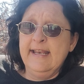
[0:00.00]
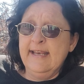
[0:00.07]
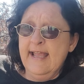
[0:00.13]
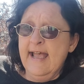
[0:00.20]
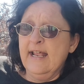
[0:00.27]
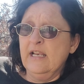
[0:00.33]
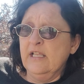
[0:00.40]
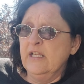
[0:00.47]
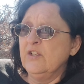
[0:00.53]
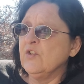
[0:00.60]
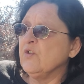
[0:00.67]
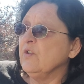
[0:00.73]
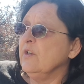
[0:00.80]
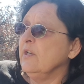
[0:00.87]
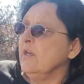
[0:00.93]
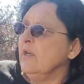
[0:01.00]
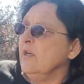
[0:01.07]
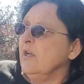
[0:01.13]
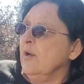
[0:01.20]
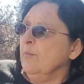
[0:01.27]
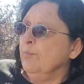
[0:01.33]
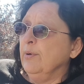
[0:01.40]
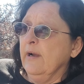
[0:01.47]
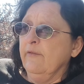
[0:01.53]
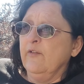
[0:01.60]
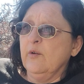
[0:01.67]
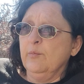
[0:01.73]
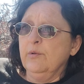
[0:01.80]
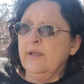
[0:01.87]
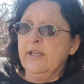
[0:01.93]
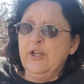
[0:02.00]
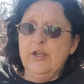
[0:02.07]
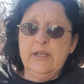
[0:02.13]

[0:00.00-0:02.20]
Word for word: atlas preferably.